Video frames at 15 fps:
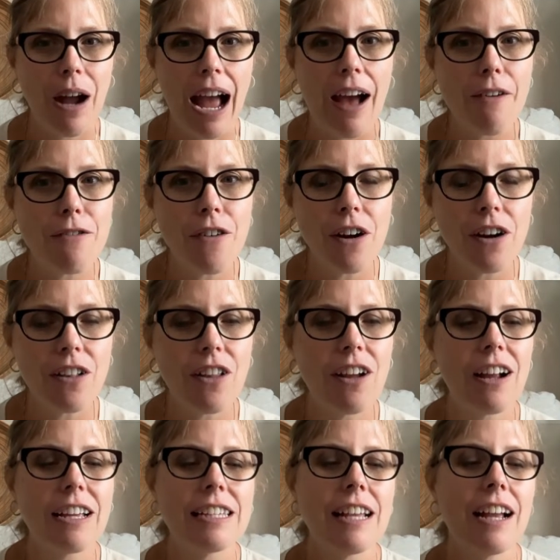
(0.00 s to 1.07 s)
how far
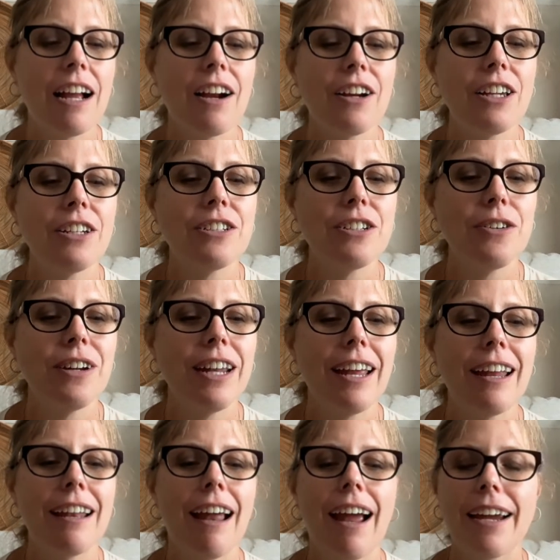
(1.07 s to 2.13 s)
along are you doing it?
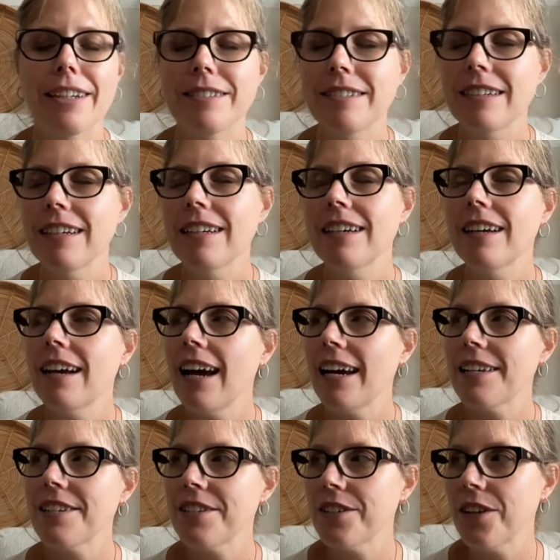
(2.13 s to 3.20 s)
And I
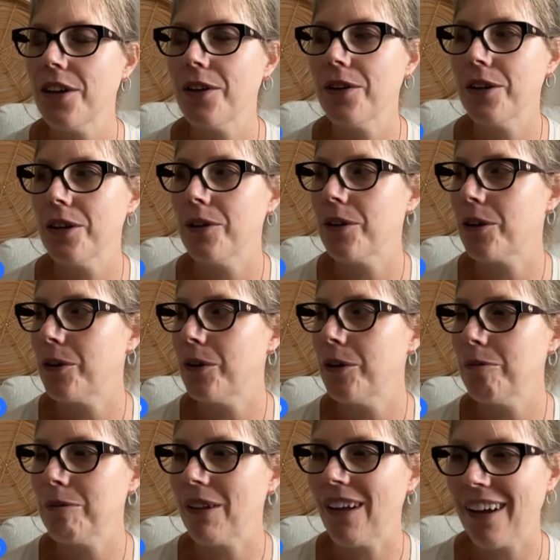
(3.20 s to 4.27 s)
still owe you a
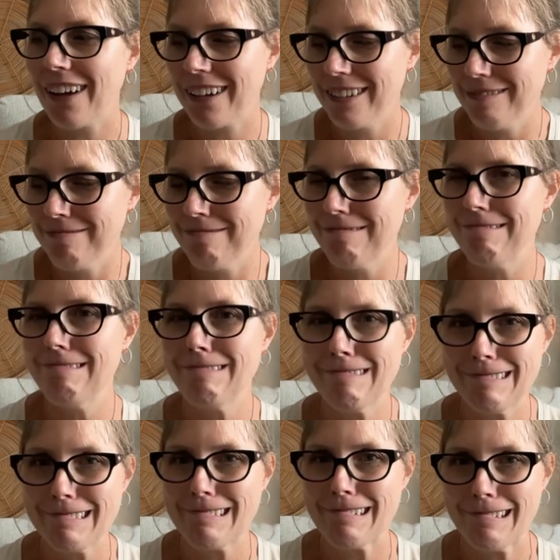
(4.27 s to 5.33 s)
quilt block. I'm
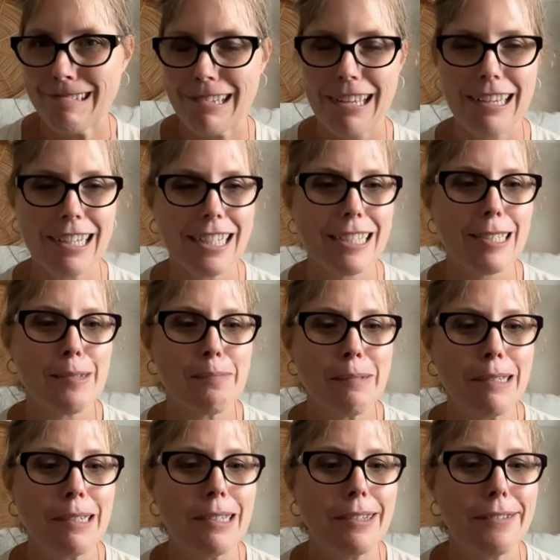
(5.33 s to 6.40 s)
not going to lie. It's
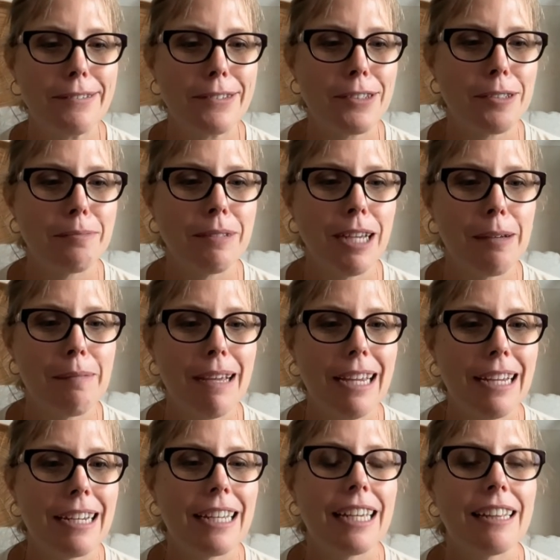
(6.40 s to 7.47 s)
been done for some time. I
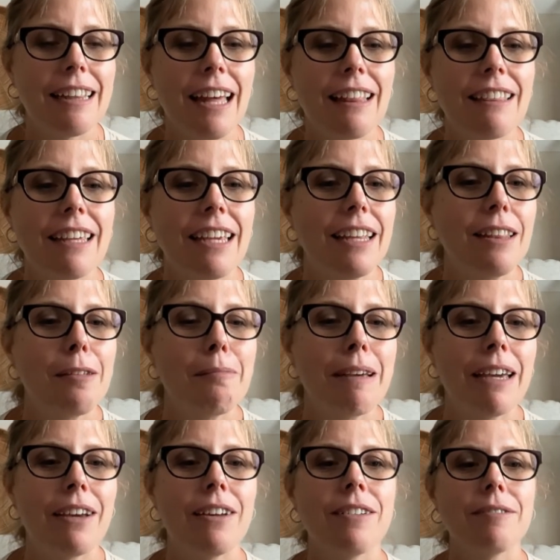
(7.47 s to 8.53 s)
got to get that thing in the
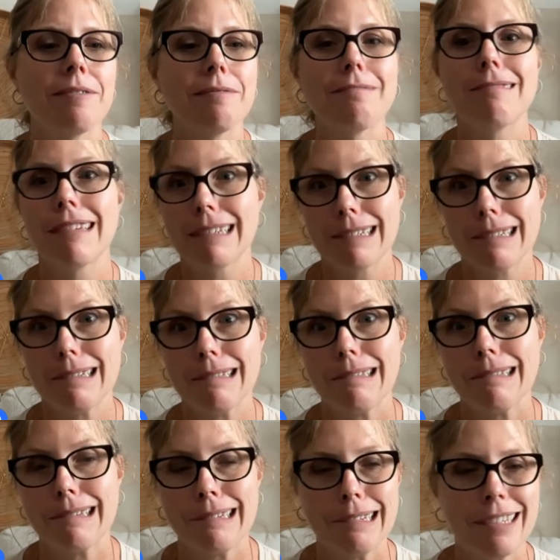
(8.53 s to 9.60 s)
mail. Not going to
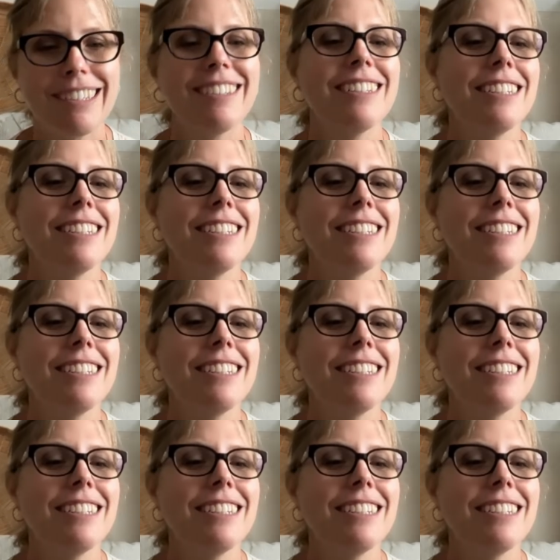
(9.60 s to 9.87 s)
lie.